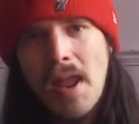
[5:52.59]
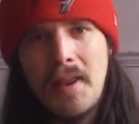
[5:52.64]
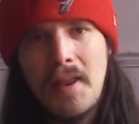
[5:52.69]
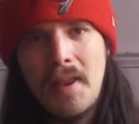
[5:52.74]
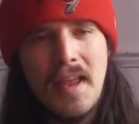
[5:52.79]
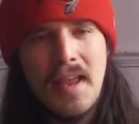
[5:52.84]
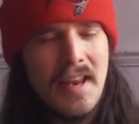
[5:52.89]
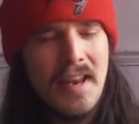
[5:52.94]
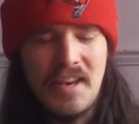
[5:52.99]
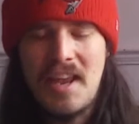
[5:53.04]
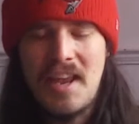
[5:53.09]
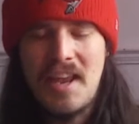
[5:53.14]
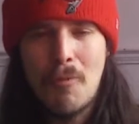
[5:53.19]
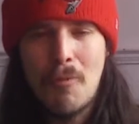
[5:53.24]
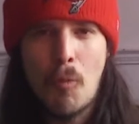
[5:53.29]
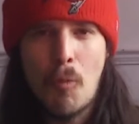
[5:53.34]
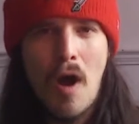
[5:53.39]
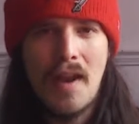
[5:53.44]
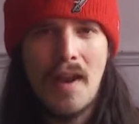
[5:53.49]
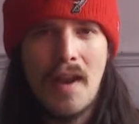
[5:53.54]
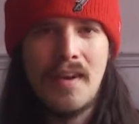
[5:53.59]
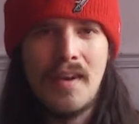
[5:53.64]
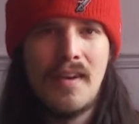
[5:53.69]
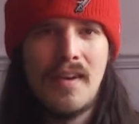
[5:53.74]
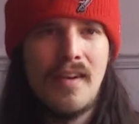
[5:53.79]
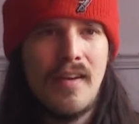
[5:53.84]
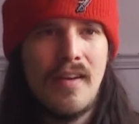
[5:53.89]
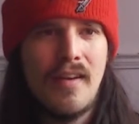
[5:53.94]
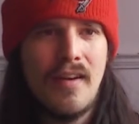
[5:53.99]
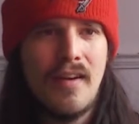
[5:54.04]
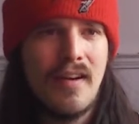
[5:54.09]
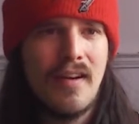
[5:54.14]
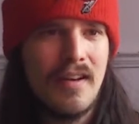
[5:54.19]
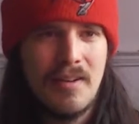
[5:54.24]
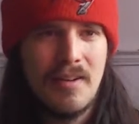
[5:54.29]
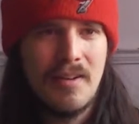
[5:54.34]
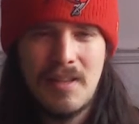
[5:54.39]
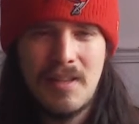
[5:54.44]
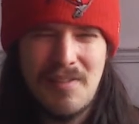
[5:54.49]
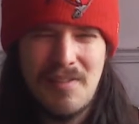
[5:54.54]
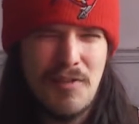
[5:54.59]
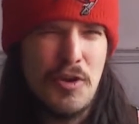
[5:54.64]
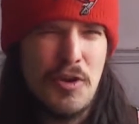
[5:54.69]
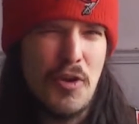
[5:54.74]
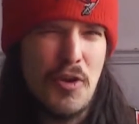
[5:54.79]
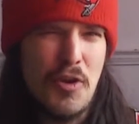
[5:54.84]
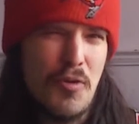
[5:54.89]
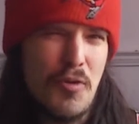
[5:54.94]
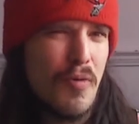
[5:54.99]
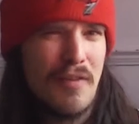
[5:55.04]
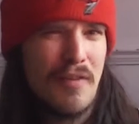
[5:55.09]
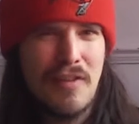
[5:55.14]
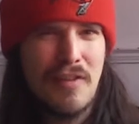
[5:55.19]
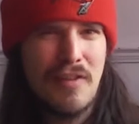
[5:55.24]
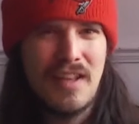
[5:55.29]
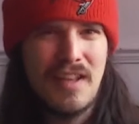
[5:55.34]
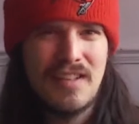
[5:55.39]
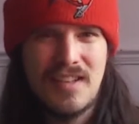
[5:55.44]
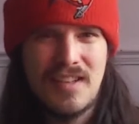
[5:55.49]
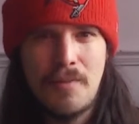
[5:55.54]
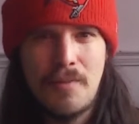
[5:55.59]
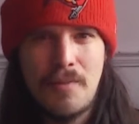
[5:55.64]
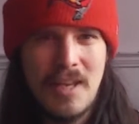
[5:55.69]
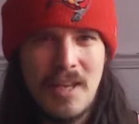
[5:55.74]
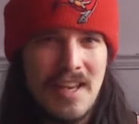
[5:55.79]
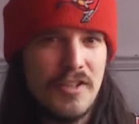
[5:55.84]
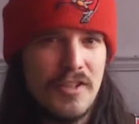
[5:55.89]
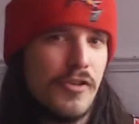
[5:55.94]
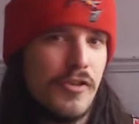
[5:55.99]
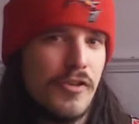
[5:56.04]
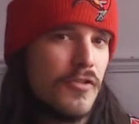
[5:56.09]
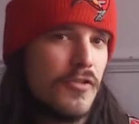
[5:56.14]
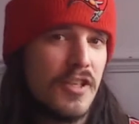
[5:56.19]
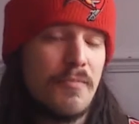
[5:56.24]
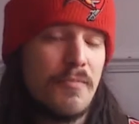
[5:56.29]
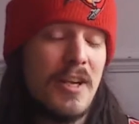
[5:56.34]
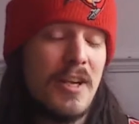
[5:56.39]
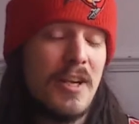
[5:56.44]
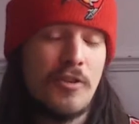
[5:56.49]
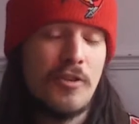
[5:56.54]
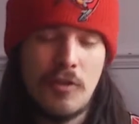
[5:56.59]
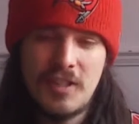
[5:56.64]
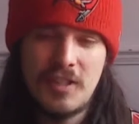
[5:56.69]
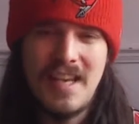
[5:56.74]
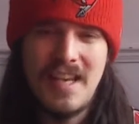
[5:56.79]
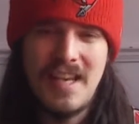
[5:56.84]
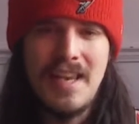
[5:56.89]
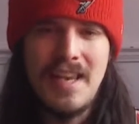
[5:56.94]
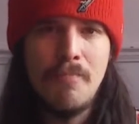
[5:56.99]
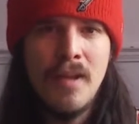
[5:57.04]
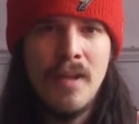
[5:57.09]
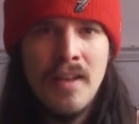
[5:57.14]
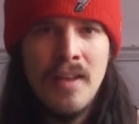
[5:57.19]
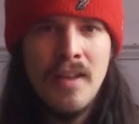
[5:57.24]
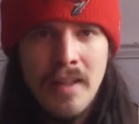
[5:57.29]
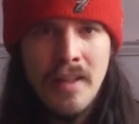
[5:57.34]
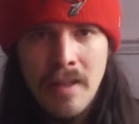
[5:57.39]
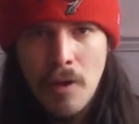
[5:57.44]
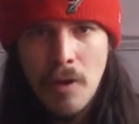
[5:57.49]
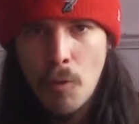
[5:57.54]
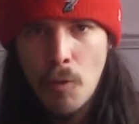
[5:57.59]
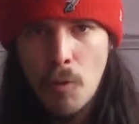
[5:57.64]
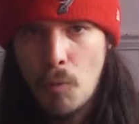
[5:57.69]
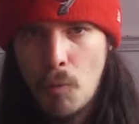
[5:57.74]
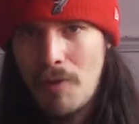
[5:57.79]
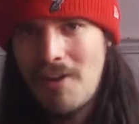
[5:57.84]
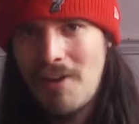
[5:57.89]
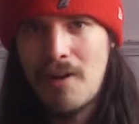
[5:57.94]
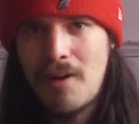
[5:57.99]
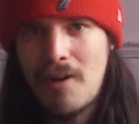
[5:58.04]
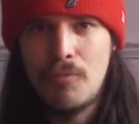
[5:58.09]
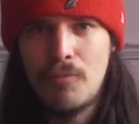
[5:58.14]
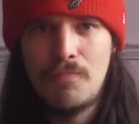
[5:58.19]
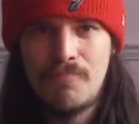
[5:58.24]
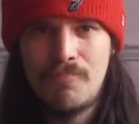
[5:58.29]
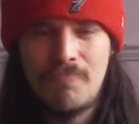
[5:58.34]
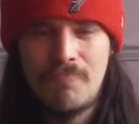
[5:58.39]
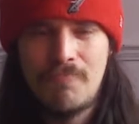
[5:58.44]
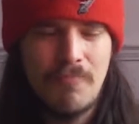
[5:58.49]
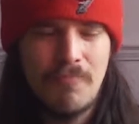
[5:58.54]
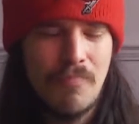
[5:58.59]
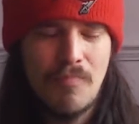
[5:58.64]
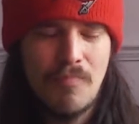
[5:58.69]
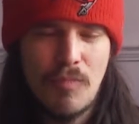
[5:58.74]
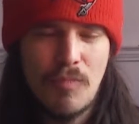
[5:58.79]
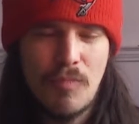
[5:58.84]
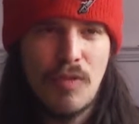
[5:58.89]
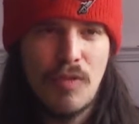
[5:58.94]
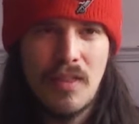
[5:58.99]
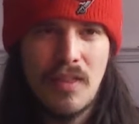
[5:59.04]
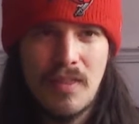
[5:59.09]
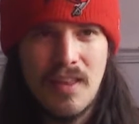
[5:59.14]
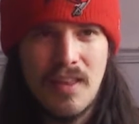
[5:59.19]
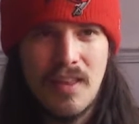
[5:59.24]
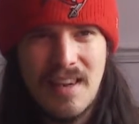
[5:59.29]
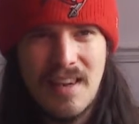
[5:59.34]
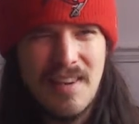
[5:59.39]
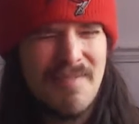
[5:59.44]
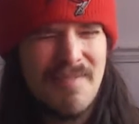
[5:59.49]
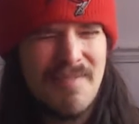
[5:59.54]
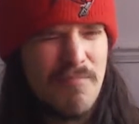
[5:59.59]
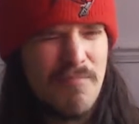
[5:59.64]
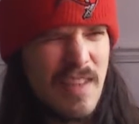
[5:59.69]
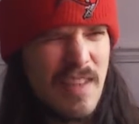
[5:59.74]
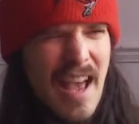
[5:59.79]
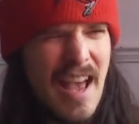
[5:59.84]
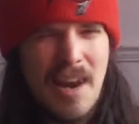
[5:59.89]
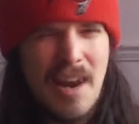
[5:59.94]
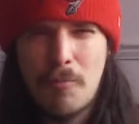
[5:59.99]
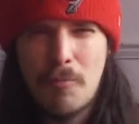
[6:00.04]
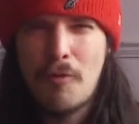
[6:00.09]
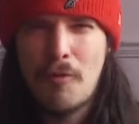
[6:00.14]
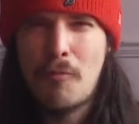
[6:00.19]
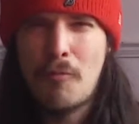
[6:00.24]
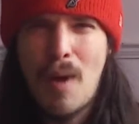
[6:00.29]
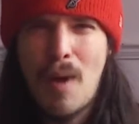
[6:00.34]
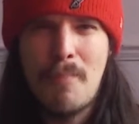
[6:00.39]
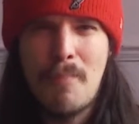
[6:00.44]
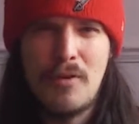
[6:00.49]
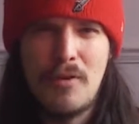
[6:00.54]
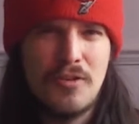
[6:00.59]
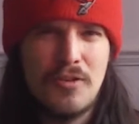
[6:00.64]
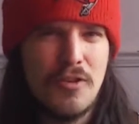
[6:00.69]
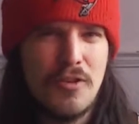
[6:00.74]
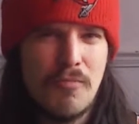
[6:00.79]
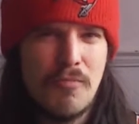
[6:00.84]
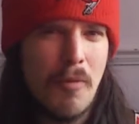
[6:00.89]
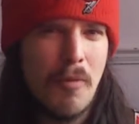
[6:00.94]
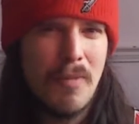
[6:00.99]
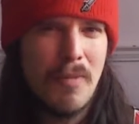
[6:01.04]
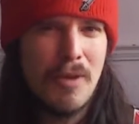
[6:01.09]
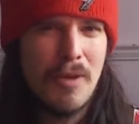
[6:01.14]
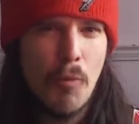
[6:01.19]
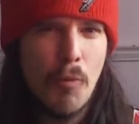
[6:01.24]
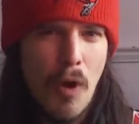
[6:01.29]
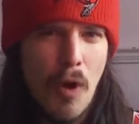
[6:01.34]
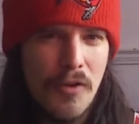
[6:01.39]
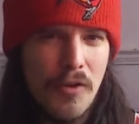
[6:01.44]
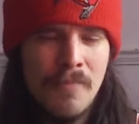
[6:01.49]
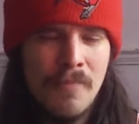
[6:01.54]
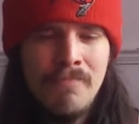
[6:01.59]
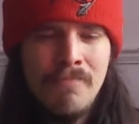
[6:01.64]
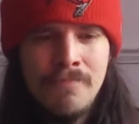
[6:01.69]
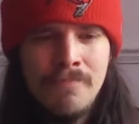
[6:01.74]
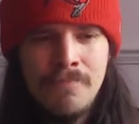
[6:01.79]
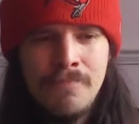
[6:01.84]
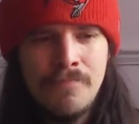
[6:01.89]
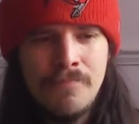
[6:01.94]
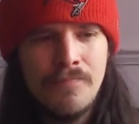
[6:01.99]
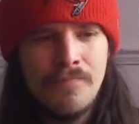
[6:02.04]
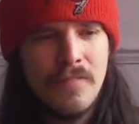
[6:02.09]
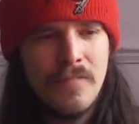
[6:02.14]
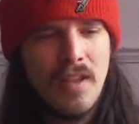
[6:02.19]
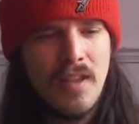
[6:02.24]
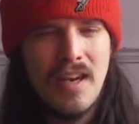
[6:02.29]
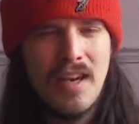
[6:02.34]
in year 1. If you do, I think there's going to be issues, especially on a team without the caliber of weapons you'd probably want. An